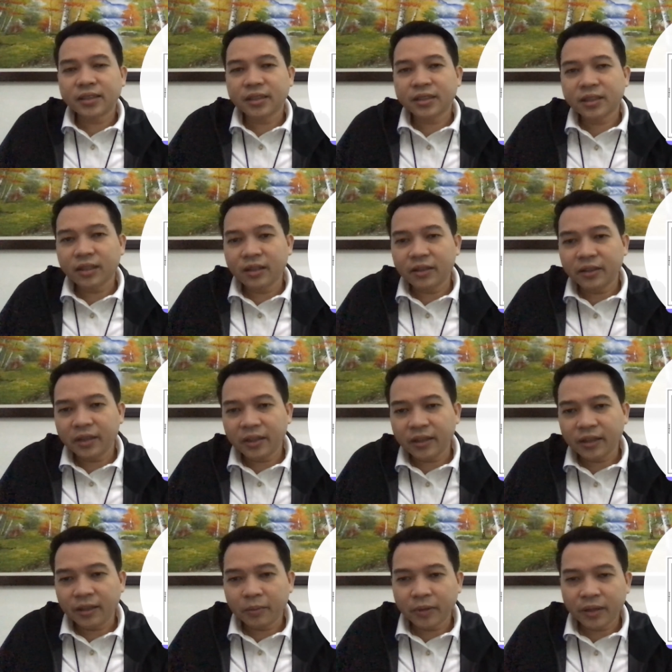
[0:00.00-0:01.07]
just the learning
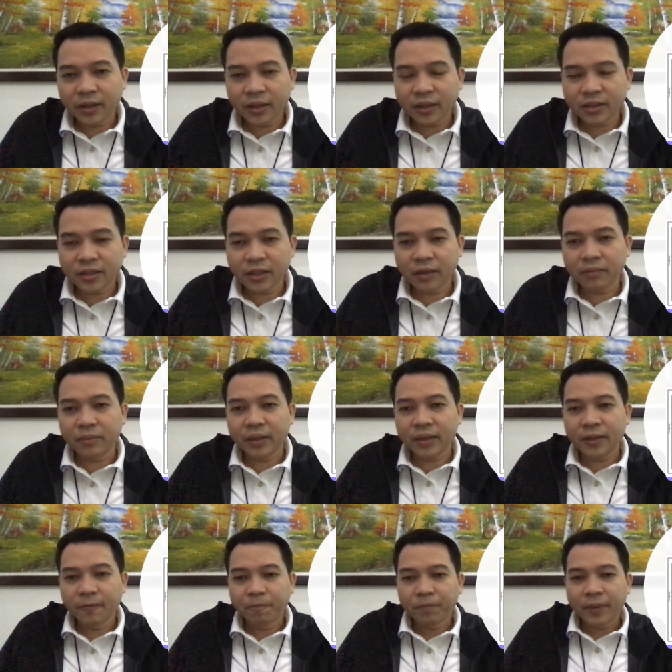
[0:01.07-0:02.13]
delivery itself, but